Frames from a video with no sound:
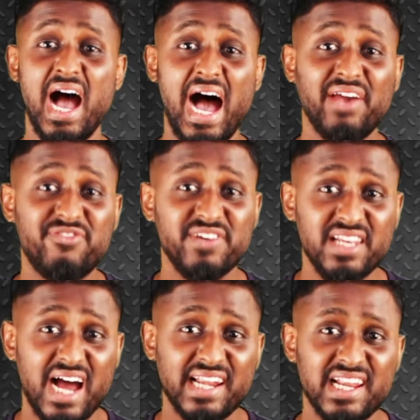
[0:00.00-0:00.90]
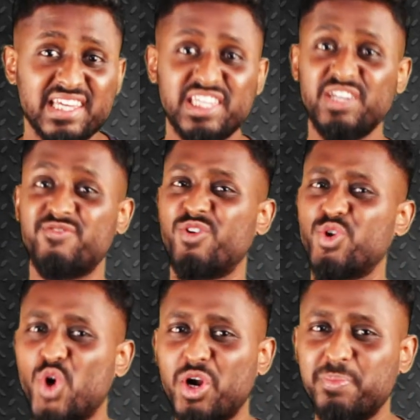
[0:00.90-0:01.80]
I feel unlucky for
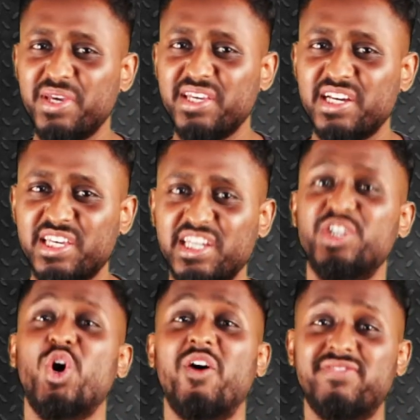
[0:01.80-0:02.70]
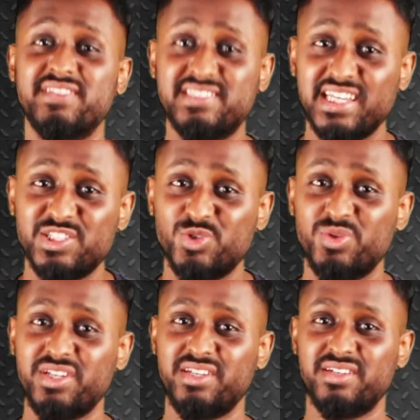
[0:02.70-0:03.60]
not being a kid of this
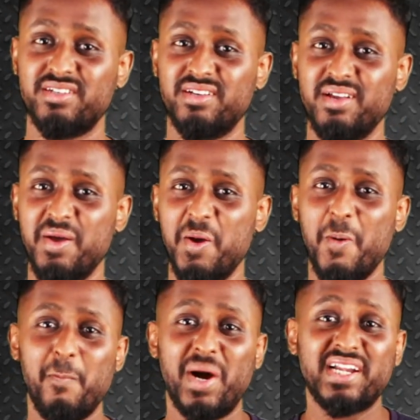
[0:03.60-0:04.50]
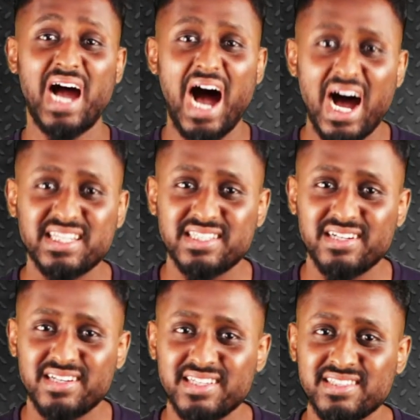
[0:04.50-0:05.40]
century, but our
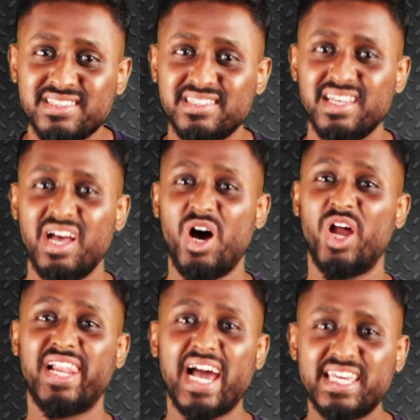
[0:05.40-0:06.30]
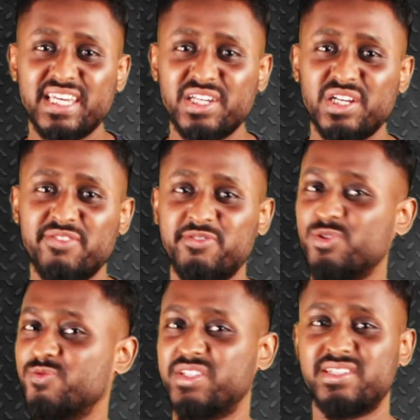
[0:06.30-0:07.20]
children are lucky enough
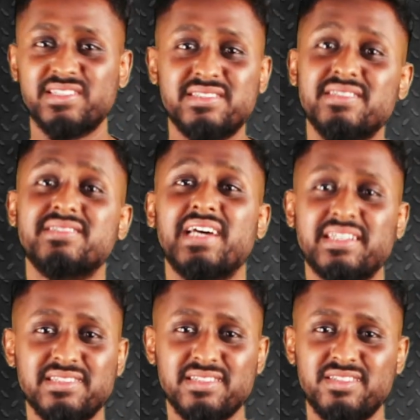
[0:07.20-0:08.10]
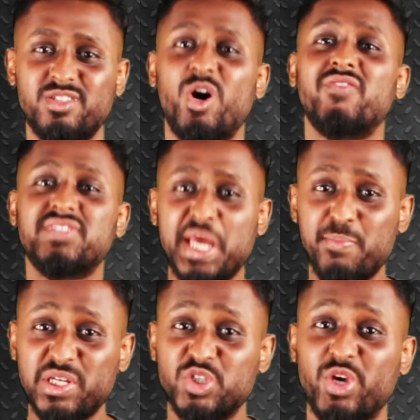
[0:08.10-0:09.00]
to witness the success of
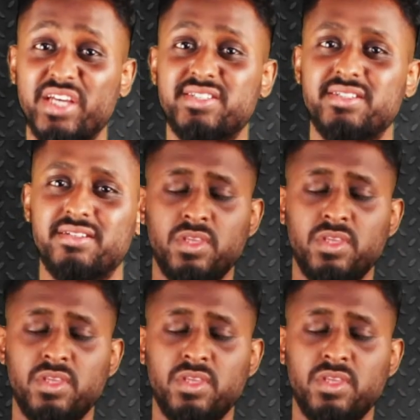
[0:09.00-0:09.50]
STEM education.